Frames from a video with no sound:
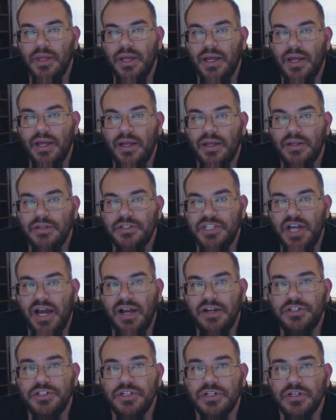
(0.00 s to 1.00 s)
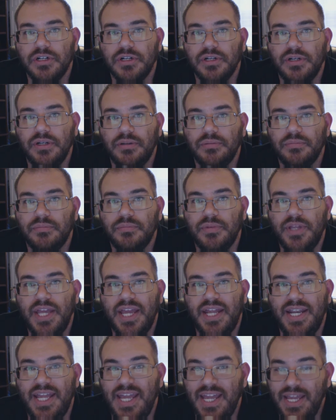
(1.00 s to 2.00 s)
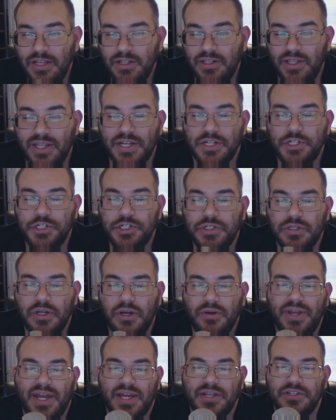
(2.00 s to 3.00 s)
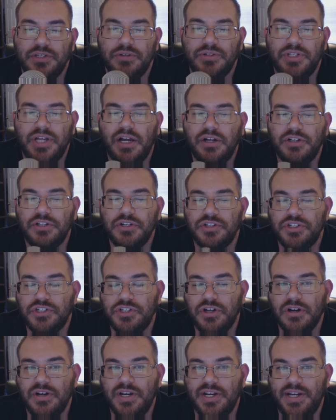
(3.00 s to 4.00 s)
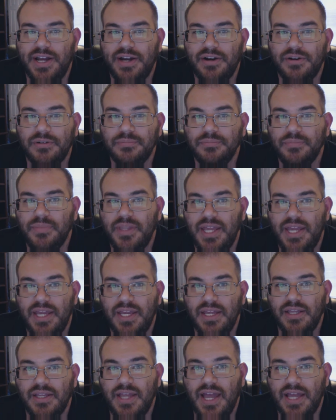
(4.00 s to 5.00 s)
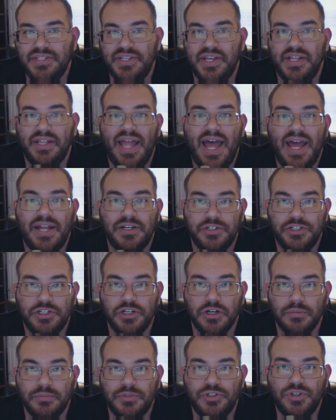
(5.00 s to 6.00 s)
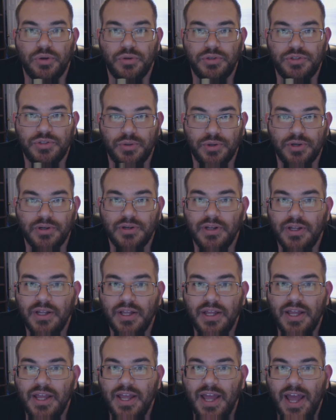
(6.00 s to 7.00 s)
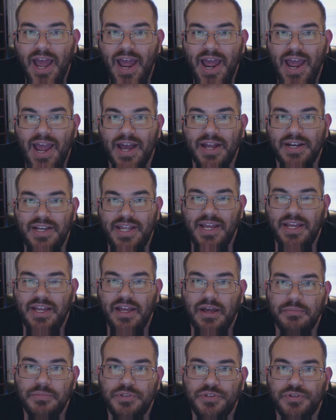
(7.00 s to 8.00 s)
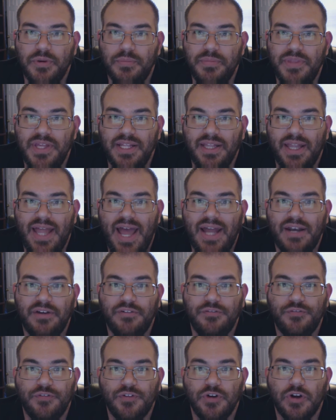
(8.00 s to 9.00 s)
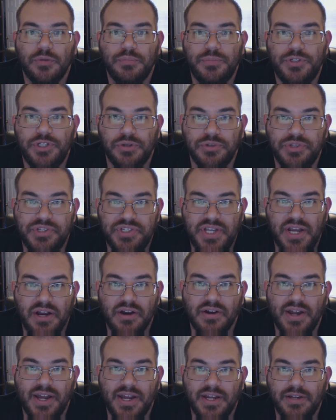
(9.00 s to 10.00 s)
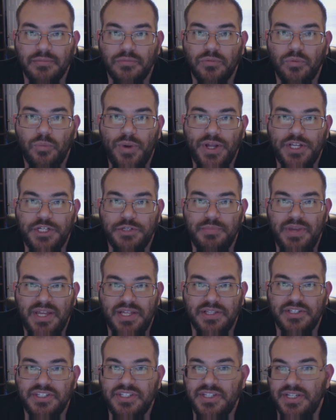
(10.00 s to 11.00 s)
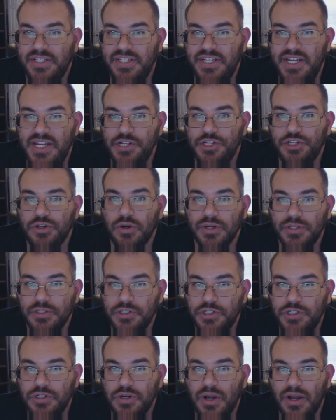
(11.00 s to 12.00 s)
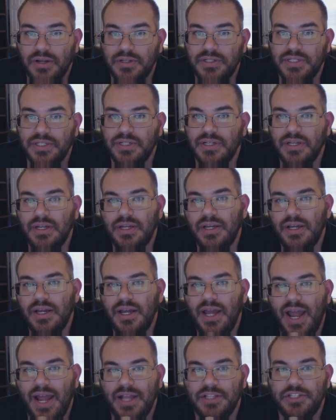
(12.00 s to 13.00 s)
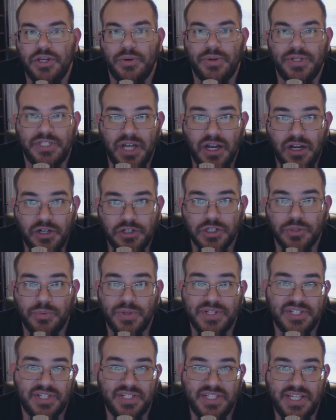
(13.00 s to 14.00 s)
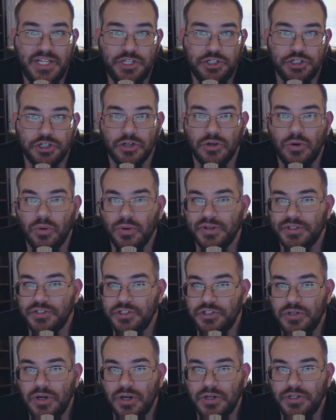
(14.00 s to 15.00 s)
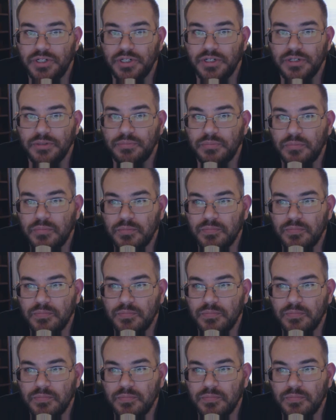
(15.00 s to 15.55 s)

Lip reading: doctor in English, okay, so doctor started out as a Latin term, doctor, and it comes from the Latin verb docere, which means to teach or instruct. And so a doctor was a teacher or instructor.